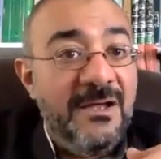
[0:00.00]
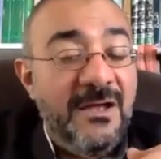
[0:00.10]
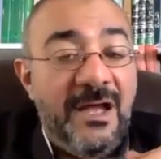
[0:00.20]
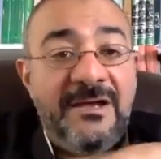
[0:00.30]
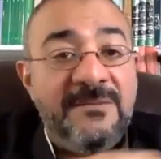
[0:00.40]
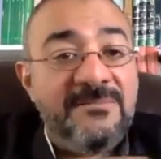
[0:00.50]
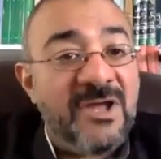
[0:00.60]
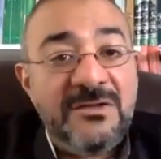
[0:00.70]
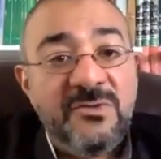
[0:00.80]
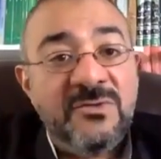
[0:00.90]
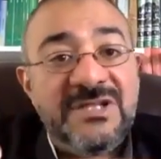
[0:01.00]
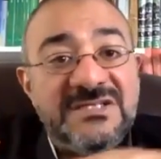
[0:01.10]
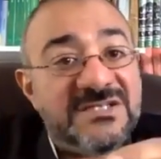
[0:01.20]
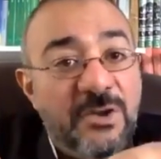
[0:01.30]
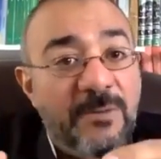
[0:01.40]
And Ibn Khaldun
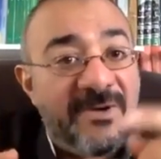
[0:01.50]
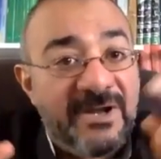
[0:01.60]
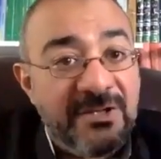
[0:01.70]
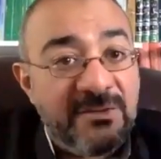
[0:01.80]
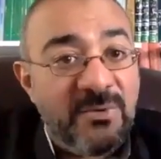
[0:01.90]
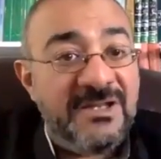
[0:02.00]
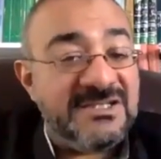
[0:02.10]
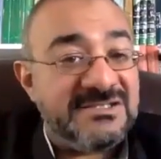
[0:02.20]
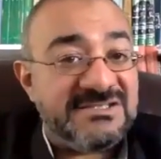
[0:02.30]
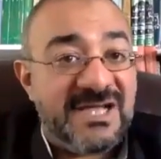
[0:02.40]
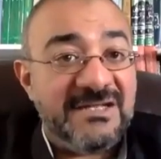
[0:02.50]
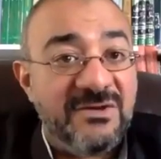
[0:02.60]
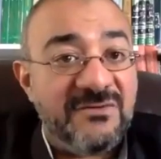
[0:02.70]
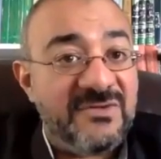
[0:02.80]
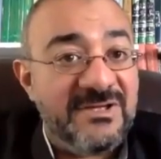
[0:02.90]
doesn't operate within the society
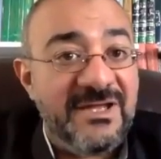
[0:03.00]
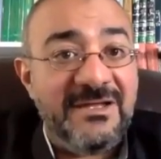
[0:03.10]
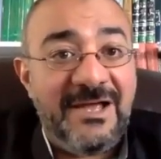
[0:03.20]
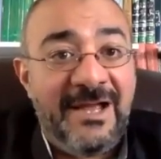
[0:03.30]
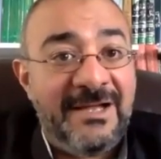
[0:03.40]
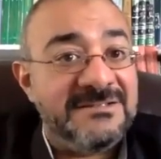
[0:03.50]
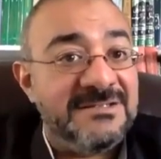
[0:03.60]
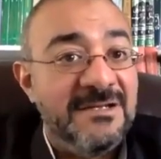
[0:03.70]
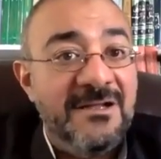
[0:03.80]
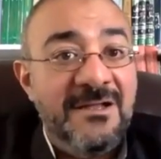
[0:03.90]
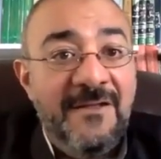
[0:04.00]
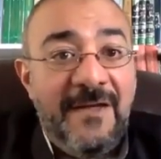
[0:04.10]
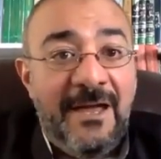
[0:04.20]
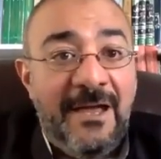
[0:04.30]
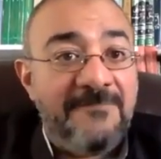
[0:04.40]
of today. And
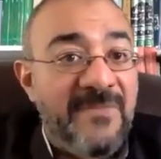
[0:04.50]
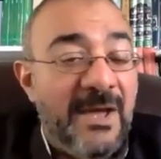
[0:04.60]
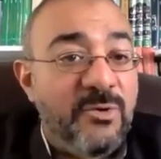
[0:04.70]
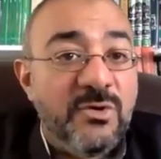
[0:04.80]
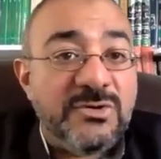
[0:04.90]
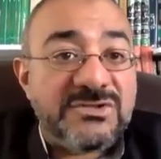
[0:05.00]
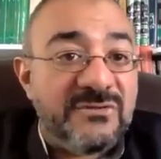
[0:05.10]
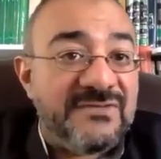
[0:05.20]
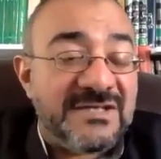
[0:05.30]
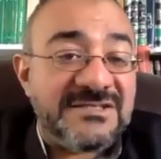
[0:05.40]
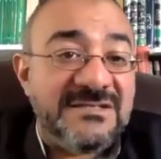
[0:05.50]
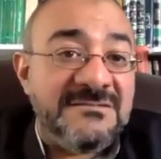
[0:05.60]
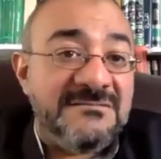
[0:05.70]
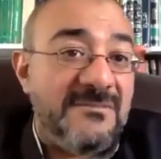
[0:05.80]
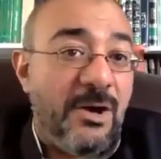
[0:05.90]
Abu Yusuf
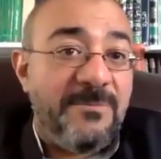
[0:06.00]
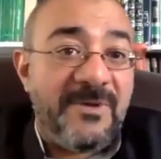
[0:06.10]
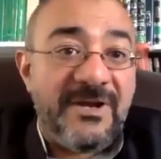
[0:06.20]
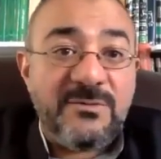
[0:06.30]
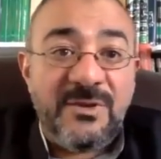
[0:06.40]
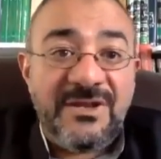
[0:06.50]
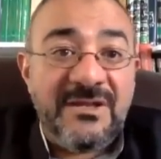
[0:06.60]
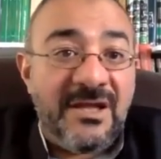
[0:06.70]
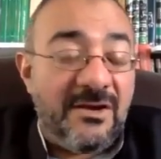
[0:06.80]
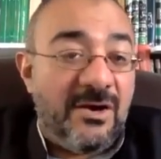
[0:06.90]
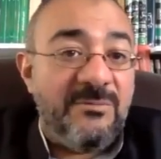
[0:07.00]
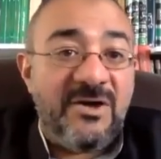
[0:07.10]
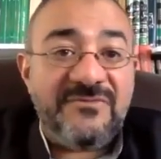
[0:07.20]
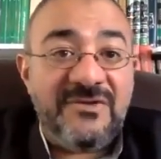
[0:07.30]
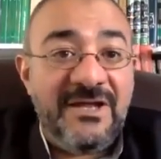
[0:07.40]
doesn't operate within the economy
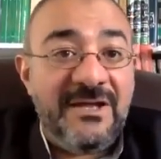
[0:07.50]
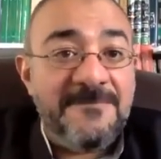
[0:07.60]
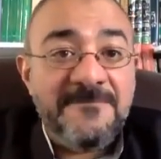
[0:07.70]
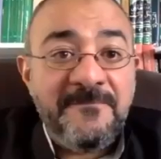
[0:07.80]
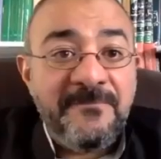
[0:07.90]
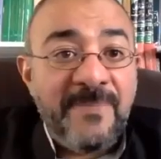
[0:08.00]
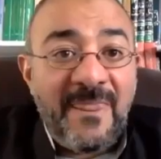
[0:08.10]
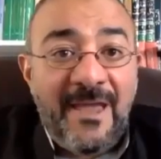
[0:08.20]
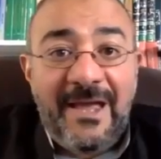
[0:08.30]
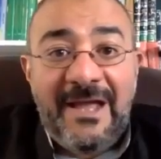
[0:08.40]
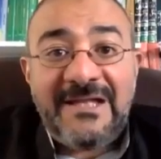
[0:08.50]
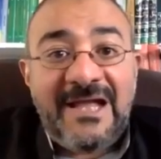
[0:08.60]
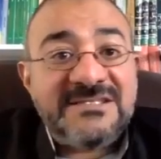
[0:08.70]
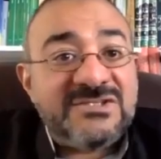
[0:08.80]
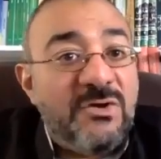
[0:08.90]
of today,
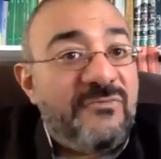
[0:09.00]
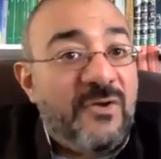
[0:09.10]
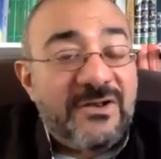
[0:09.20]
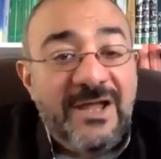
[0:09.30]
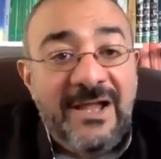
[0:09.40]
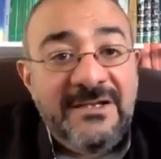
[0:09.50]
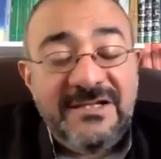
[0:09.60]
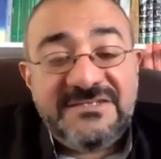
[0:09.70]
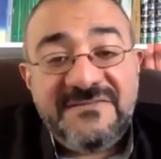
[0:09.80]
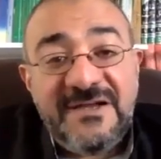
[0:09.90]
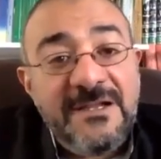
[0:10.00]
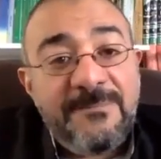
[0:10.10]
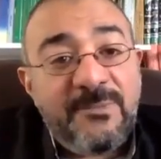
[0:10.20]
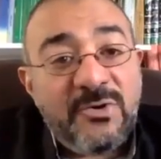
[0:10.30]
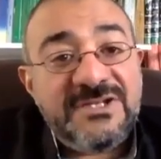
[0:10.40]
and so forth. And it's very
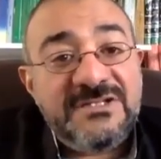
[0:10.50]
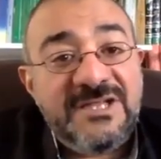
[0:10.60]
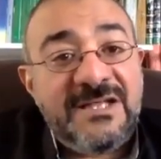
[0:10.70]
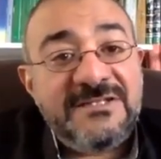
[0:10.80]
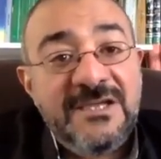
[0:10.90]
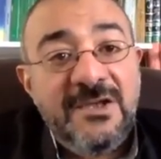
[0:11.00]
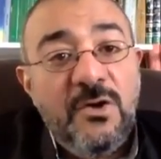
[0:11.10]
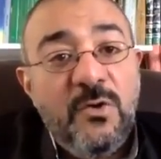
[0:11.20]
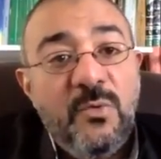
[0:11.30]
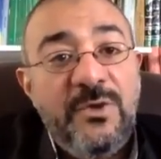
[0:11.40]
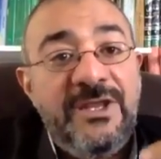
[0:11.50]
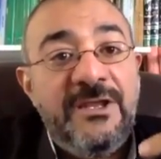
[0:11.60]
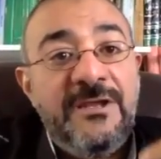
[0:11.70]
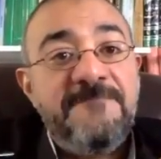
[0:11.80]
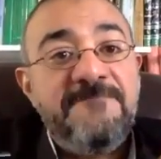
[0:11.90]
important that
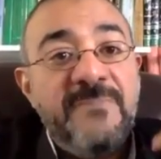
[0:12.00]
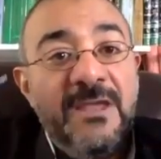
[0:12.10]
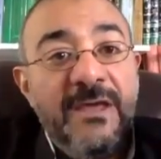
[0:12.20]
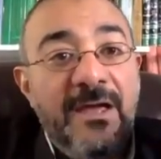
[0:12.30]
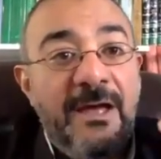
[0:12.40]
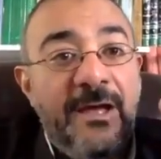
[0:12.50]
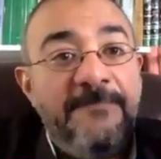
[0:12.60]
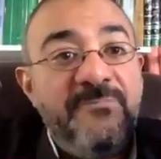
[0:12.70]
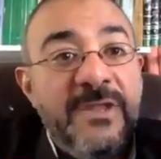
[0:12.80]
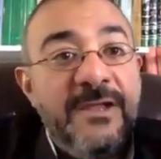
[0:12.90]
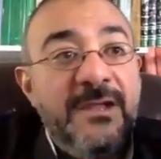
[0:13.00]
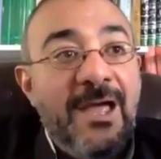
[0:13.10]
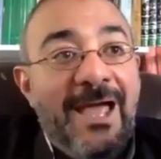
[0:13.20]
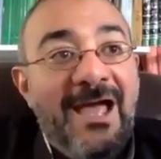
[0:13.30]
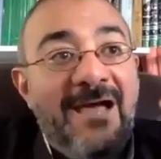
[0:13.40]
we
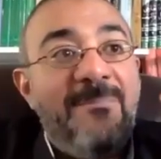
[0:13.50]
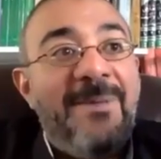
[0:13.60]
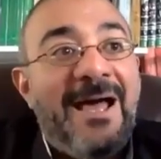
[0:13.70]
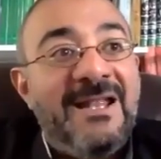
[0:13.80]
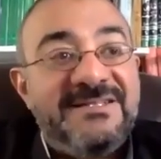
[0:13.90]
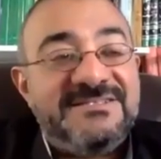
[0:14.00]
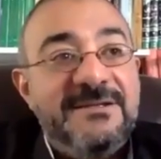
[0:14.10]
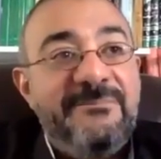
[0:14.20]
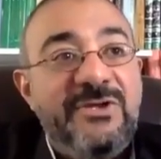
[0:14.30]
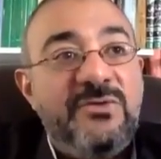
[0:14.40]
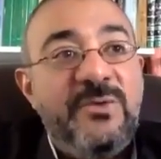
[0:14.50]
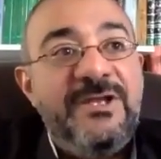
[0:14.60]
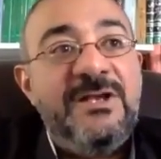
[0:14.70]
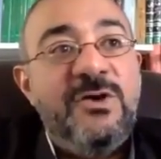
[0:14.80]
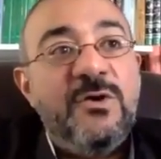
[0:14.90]
have a balance
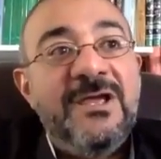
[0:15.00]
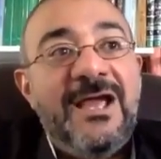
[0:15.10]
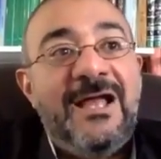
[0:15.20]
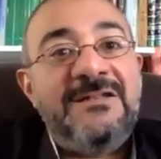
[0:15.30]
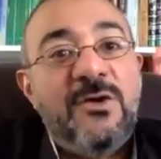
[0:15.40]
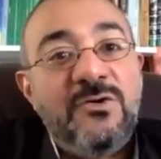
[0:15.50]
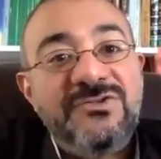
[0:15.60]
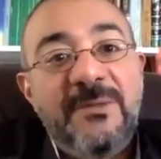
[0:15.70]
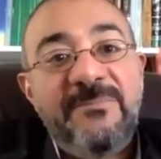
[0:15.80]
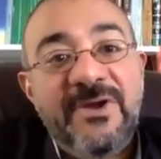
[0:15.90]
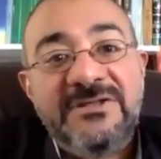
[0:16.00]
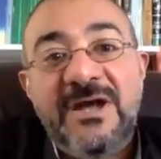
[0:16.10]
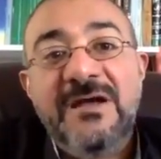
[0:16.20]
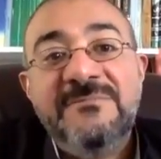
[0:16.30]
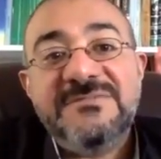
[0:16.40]
between looking at the contemporary
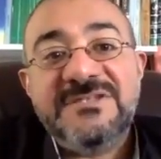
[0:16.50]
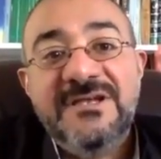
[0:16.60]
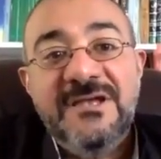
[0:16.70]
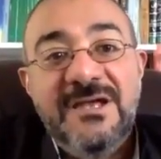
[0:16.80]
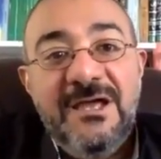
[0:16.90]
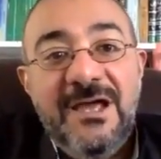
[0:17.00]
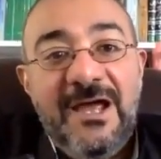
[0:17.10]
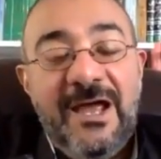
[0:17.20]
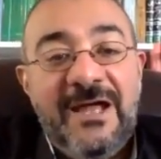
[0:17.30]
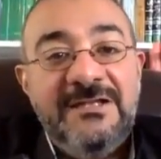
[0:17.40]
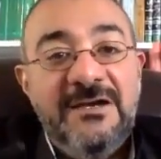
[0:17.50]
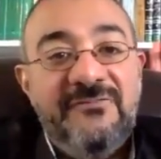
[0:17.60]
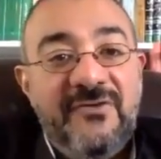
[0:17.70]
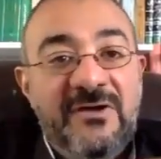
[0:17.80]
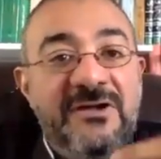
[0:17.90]
times and
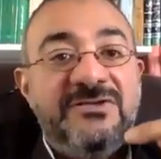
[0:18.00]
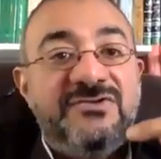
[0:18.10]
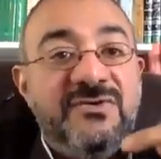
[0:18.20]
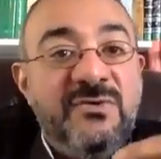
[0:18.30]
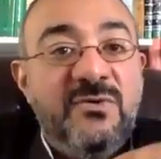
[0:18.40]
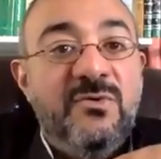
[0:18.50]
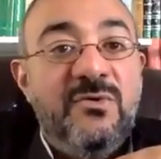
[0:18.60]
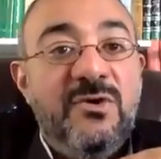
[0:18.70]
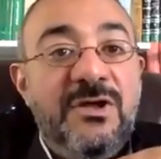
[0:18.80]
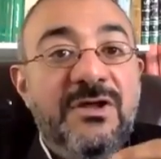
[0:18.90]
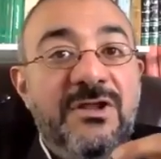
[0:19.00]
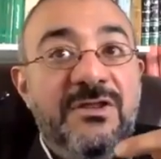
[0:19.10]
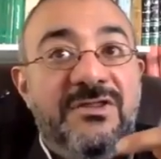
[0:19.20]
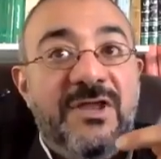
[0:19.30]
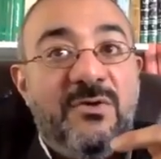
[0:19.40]
referring to
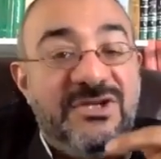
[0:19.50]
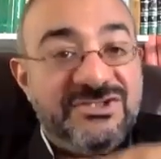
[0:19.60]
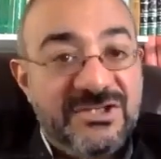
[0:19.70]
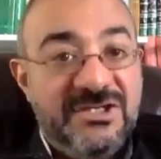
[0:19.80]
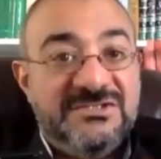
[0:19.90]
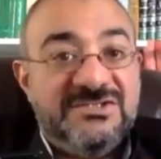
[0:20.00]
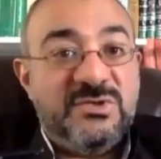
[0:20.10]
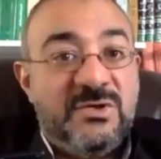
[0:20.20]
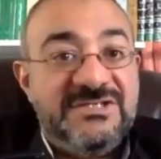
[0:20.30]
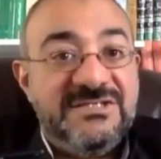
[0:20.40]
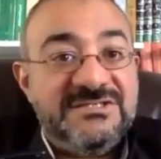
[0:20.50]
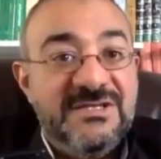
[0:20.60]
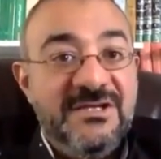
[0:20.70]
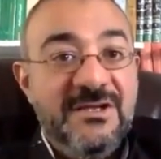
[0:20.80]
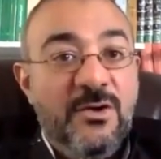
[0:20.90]
the original sources,
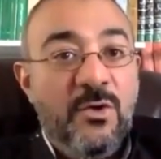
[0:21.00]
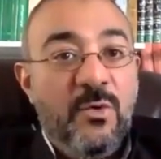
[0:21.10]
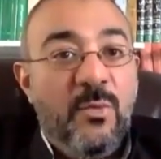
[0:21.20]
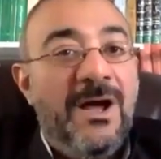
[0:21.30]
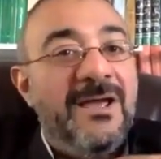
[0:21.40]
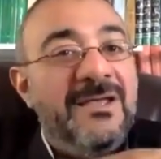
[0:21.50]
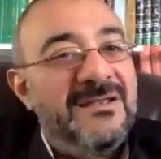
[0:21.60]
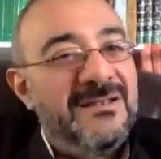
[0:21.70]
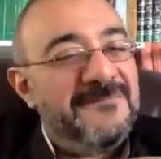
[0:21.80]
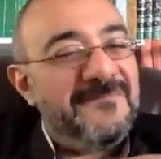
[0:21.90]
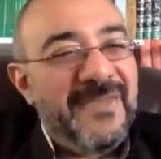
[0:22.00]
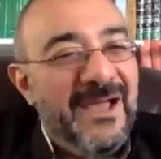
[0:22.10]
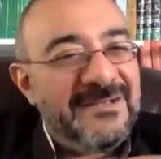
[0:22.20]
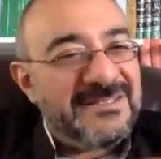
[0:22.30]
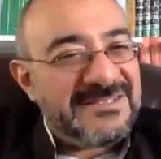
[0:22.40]
while
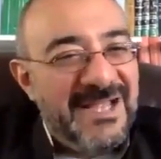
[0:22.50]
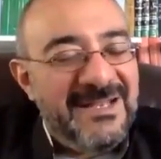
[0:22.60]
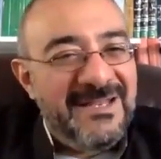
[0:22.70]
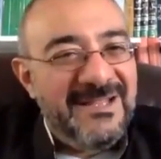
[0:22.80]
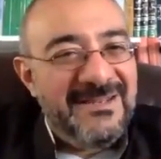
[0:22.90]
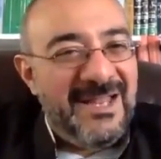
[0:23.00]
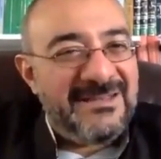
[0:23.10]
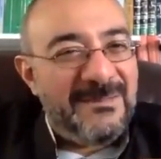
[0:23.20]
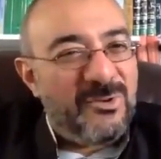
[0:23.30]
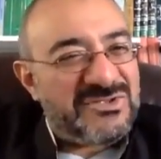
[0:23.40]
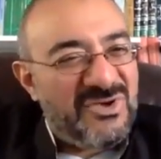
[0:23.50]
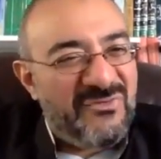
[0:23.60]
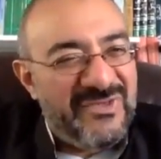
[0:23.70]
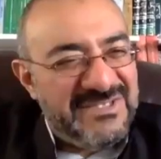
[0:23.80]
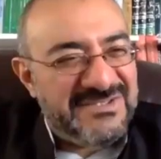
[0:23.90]
understanding that the books
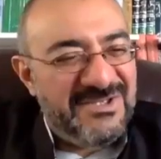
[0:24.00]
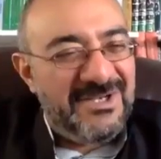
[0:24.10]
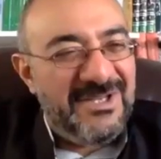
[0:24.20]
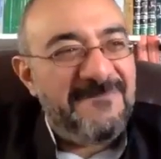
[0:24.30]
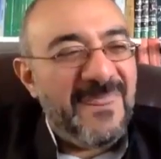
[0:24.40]
of history